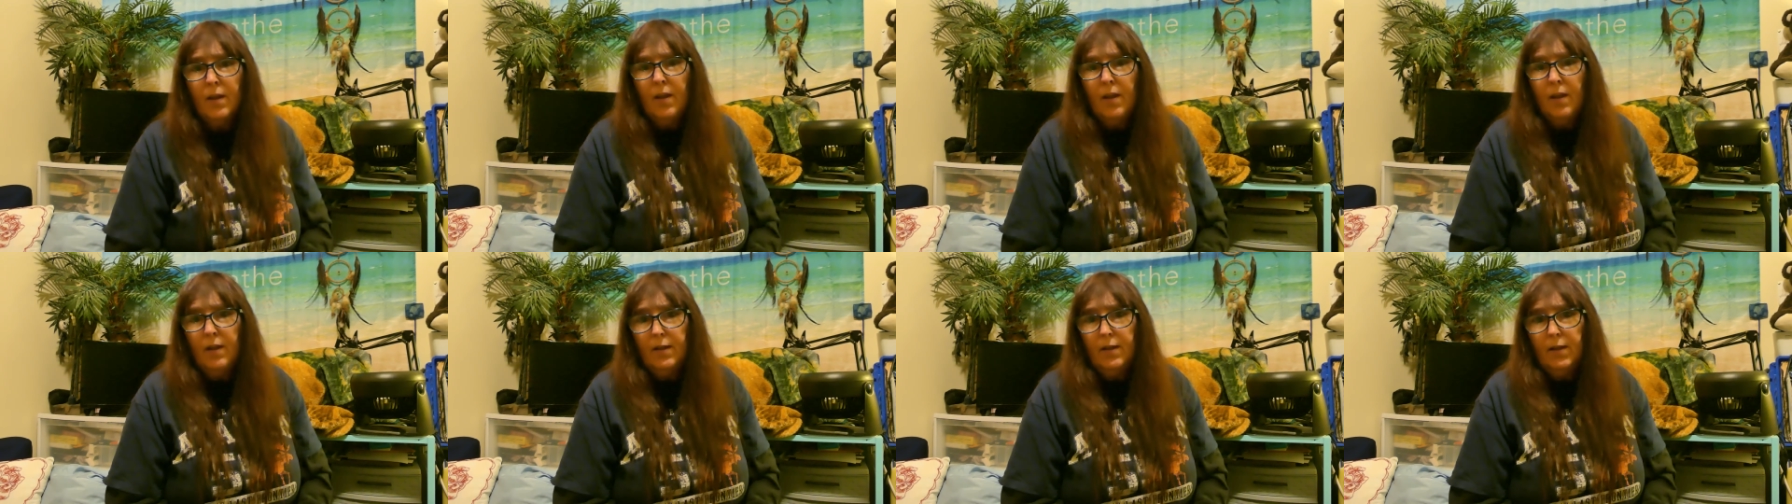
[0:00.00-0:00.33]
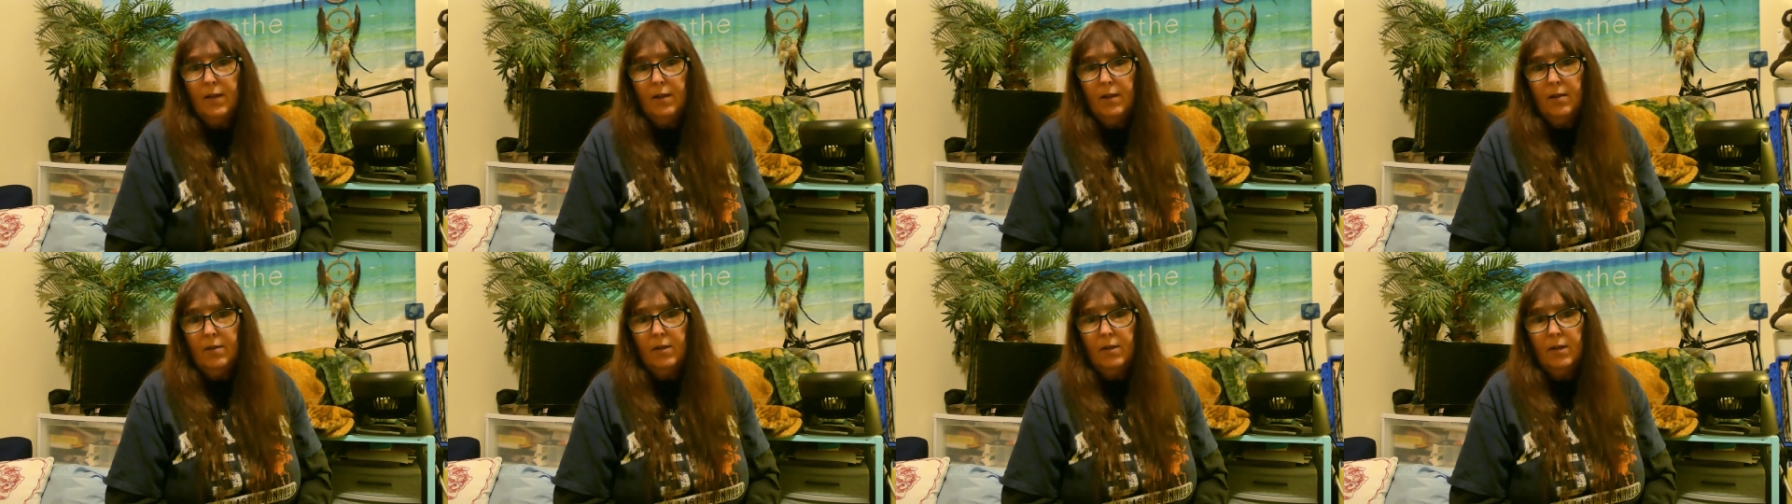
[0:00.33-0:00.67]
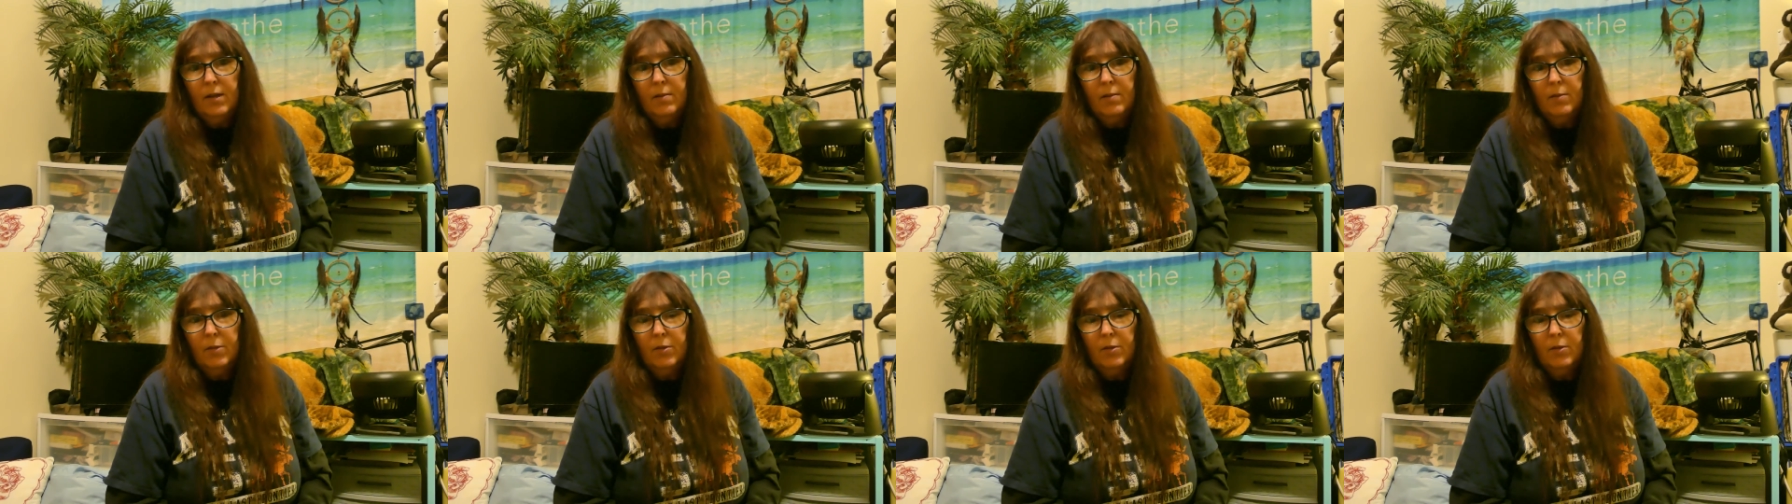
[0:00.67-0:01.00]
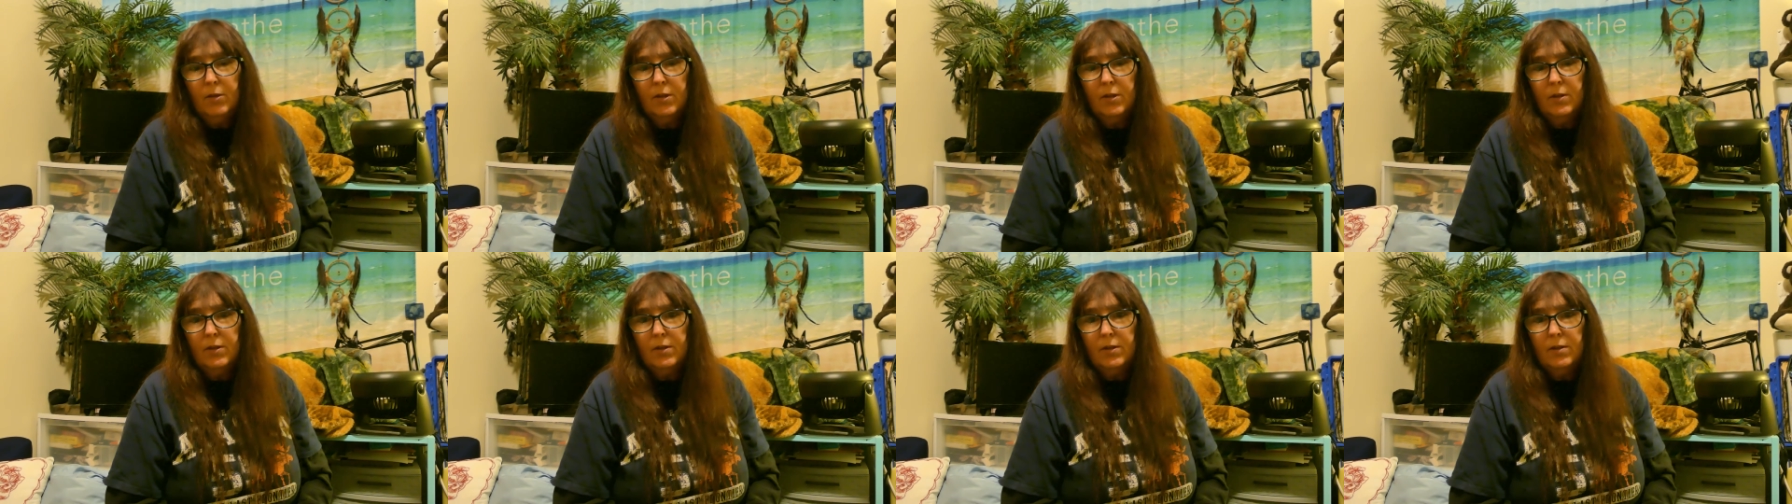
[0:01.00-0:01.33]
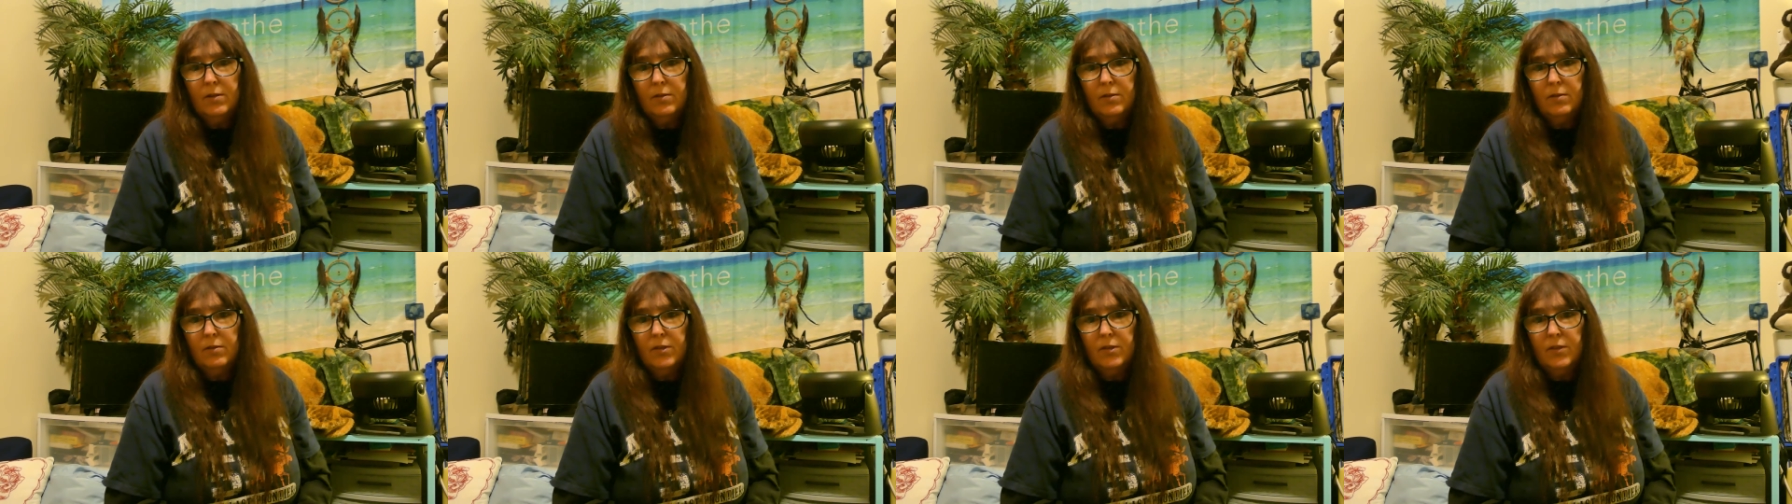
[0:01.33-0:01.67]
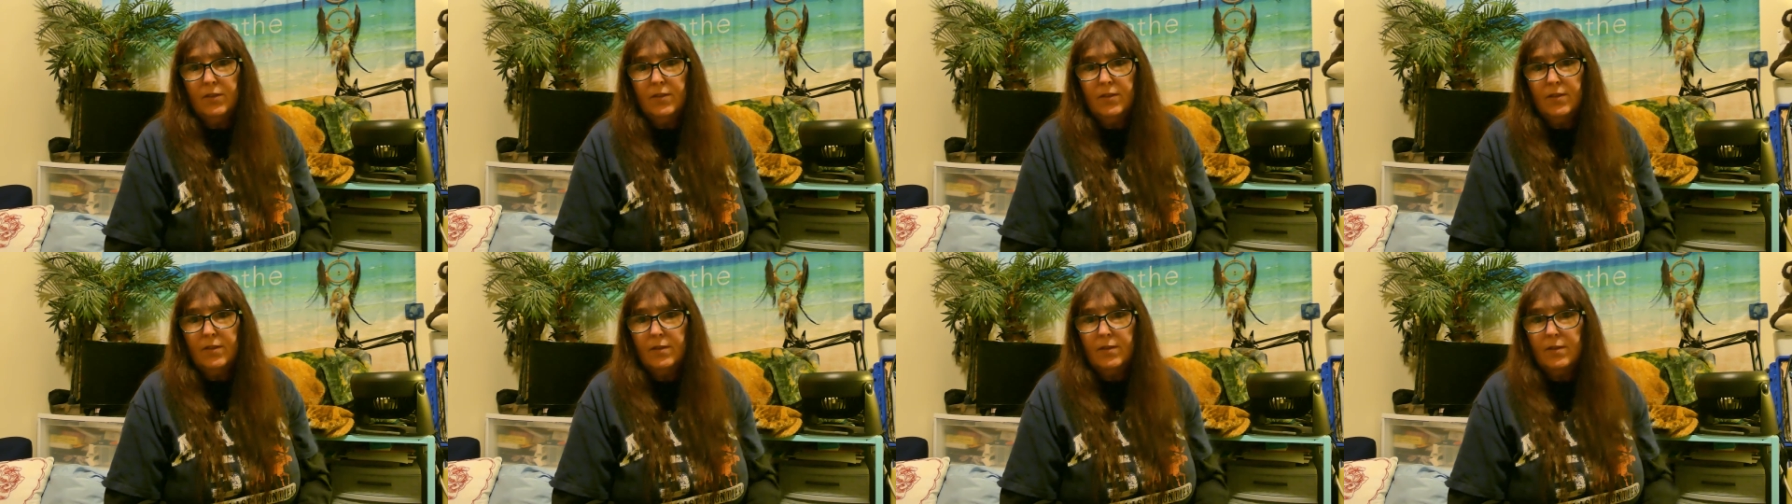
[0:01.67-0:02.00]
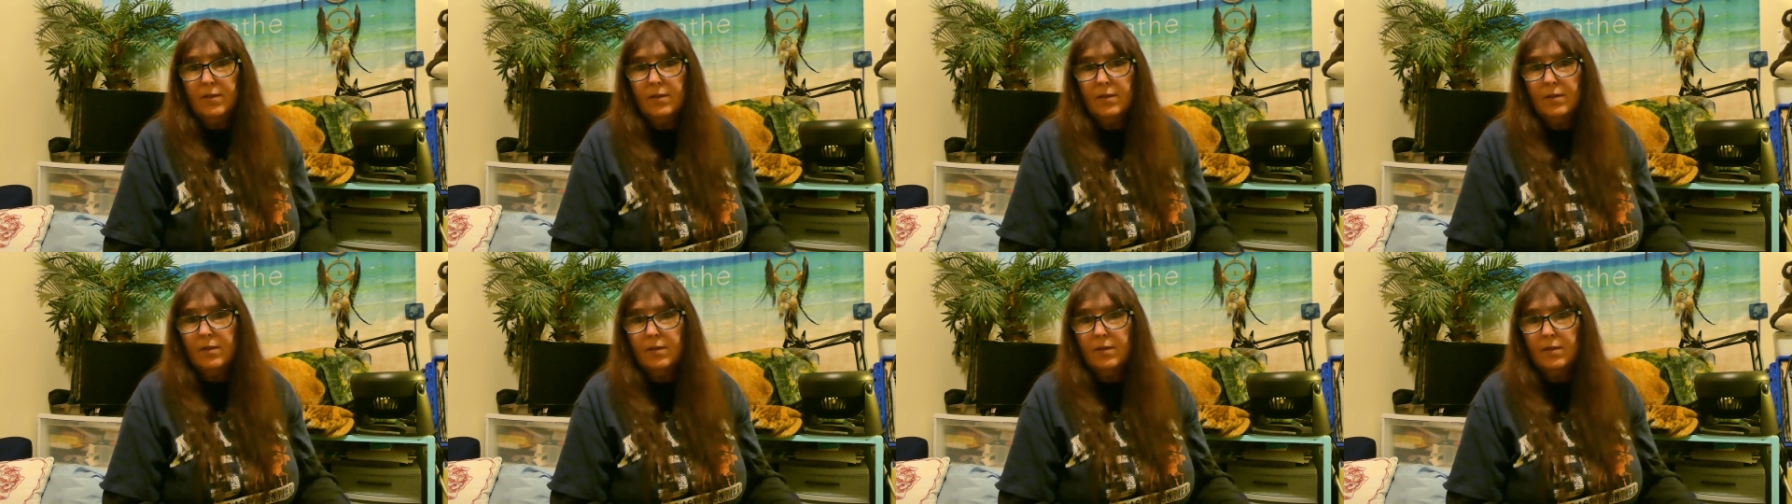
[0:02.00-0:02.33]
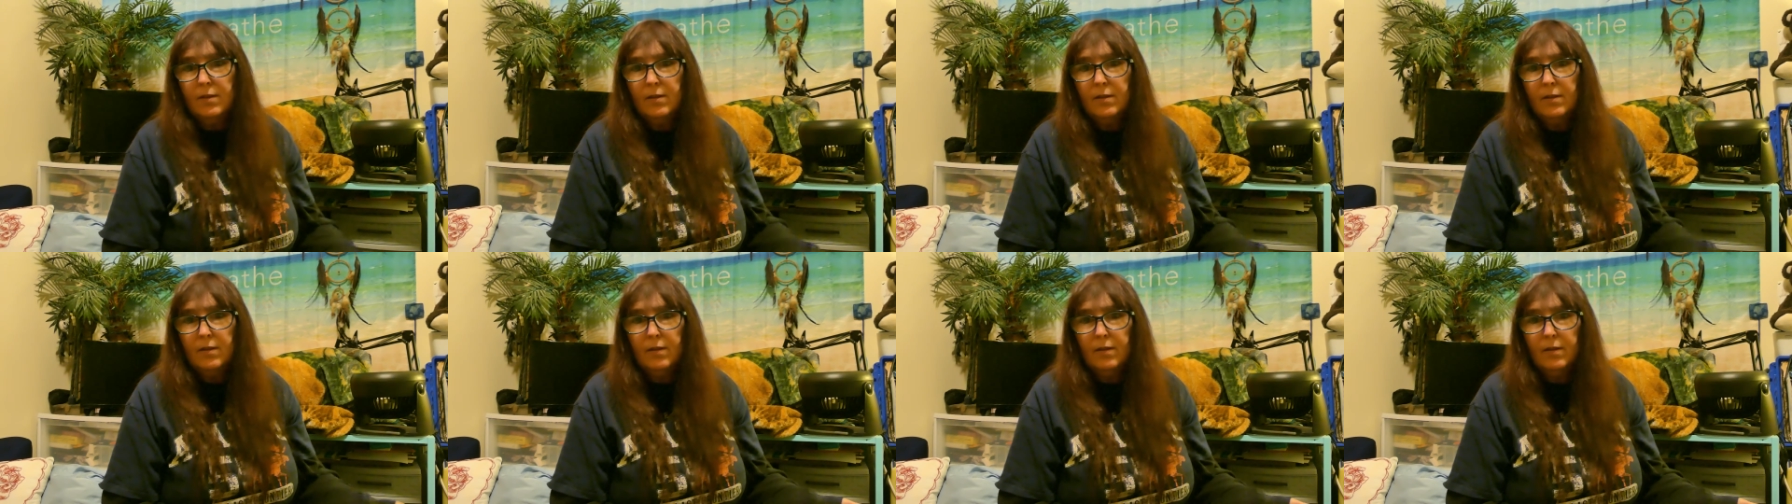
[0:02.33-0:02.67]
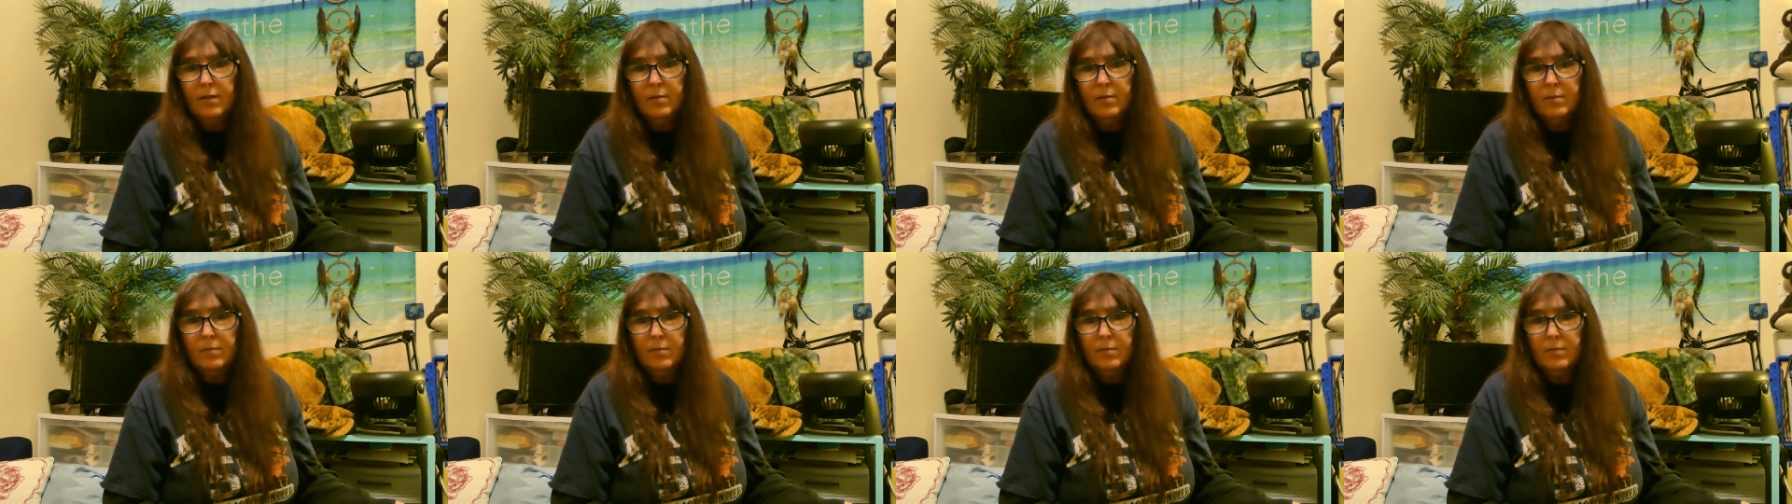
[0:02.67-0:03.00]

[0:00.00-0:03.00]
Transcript: And now I'm going to just um,